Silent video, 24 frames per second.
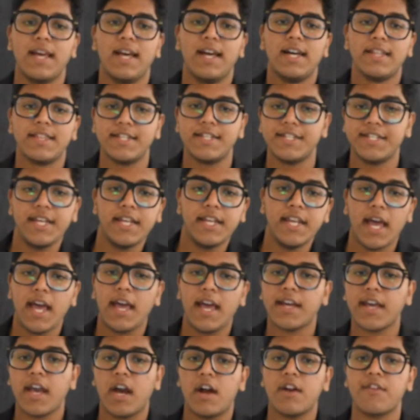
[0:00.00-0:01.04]
The
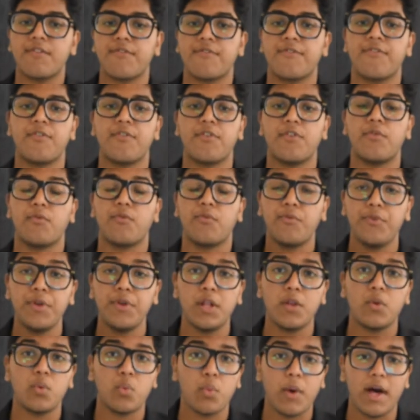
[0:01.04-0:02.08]
GNI accounts for
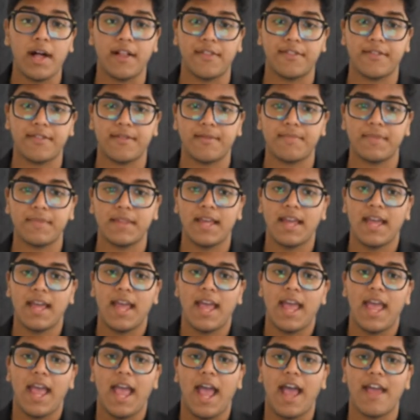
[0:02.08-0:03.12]
real wealth
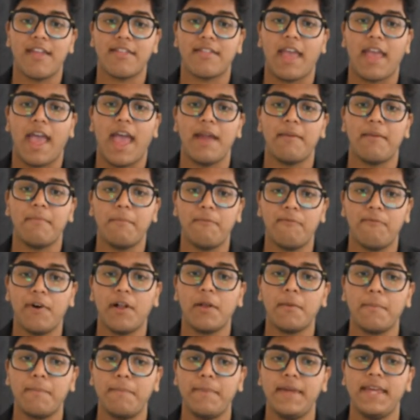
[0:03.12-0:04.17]
and
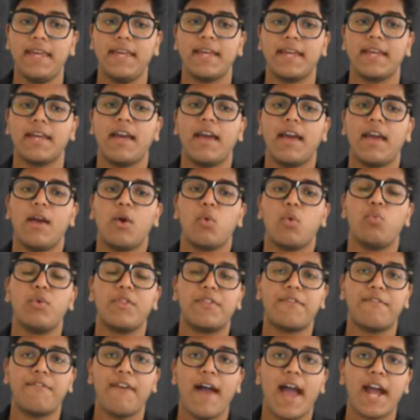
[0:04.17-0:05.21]
well-being,
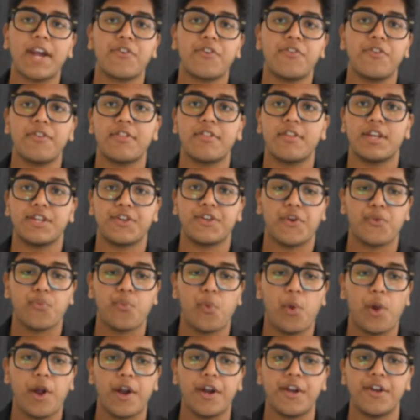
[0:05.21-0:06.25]
with factors such as
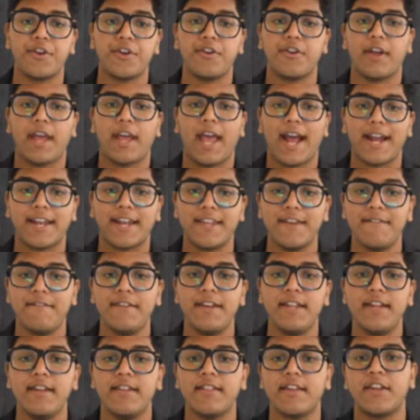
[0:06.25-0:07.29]
voluntary
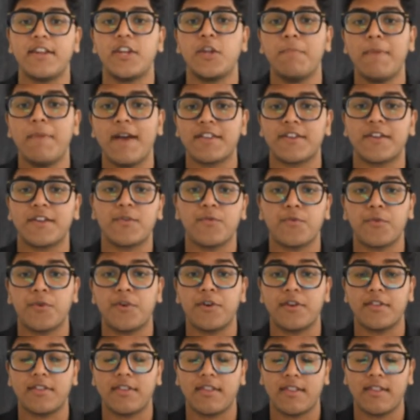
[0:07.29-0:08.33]
activities and domestic
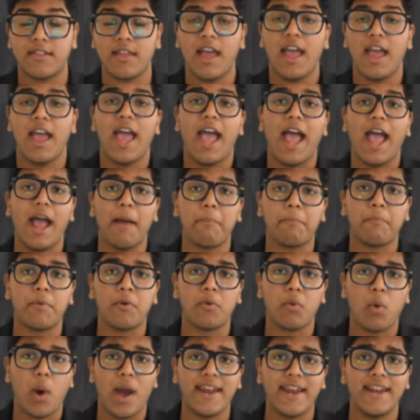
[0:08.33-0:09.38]
works
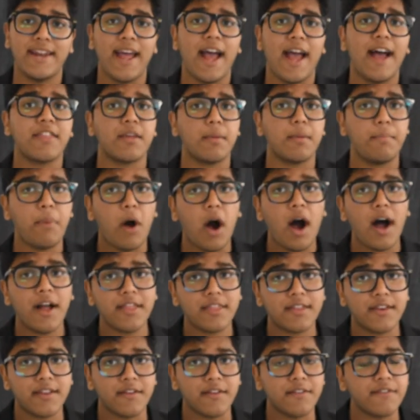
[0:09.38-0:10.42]
provided as a
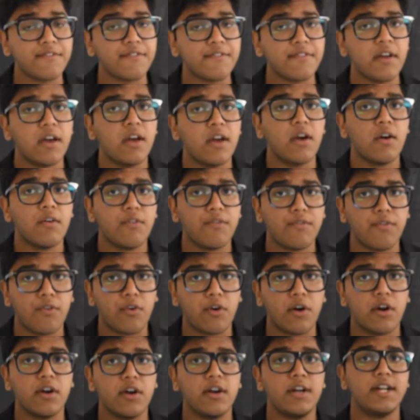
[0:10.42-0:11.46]
positive
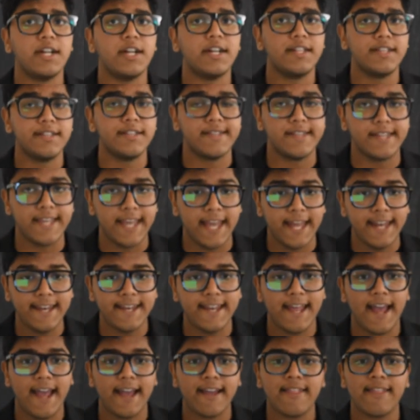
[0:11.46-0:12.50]
for the
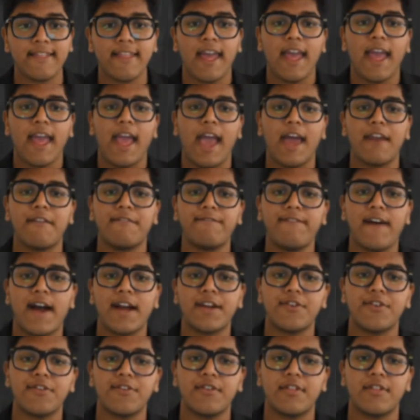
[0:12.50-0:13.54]
index, and
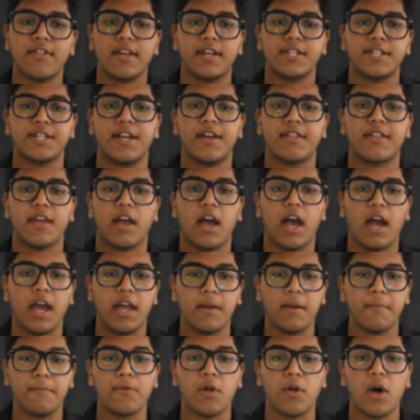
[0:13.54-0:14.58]
factors such as
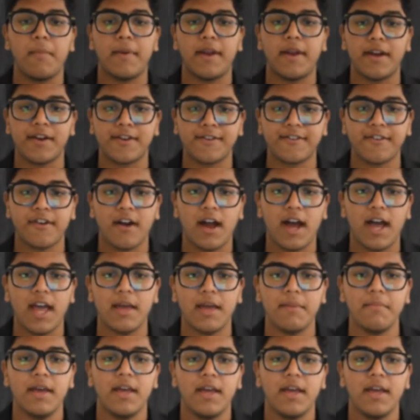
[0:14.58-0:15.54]
unemployment and crime,